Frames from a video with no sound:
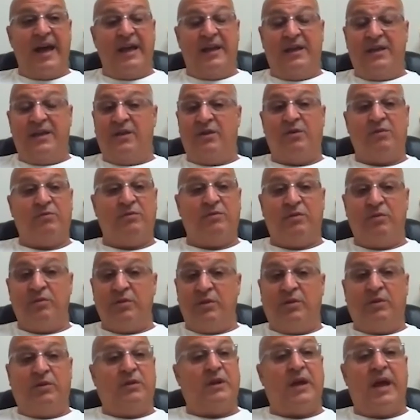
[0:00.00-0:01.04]
You know,
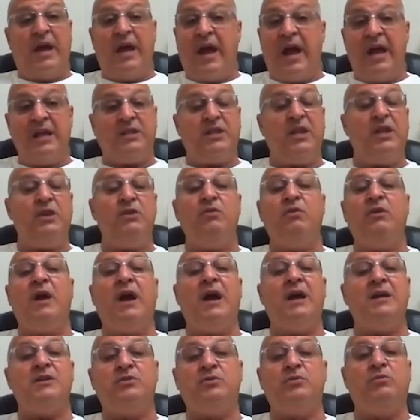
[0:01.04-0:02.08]
I think you
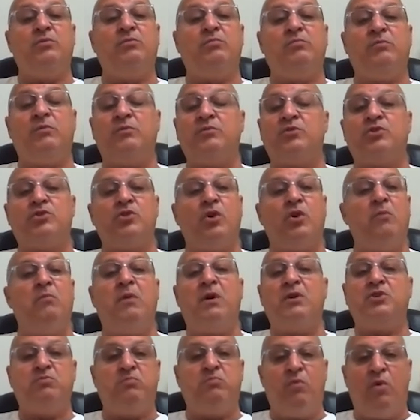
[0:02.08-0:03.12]
guys do so
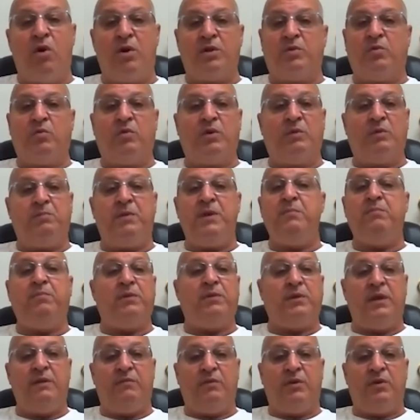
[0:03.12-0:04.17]
much more than what
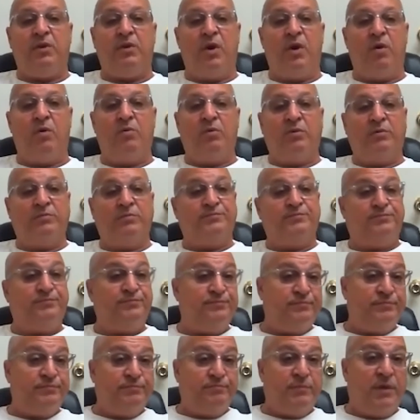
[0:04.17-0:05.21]
people even know.
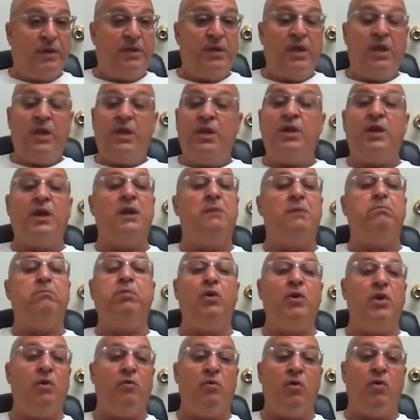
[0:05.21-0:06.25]
But you got to blow
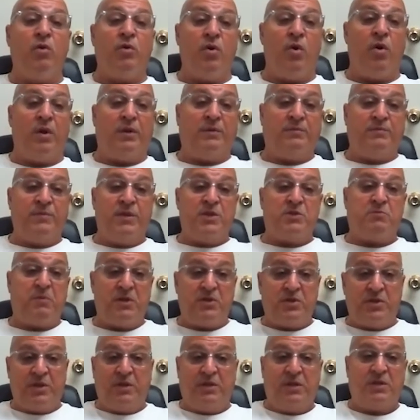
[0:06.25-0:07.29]
your own horn,
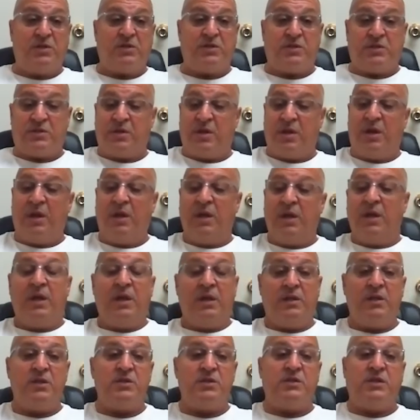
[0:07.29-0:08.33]
especially in this
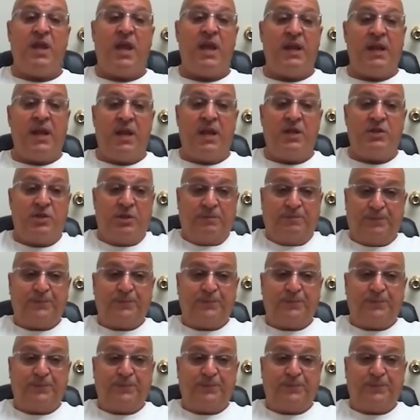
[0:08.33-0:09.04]
day and age.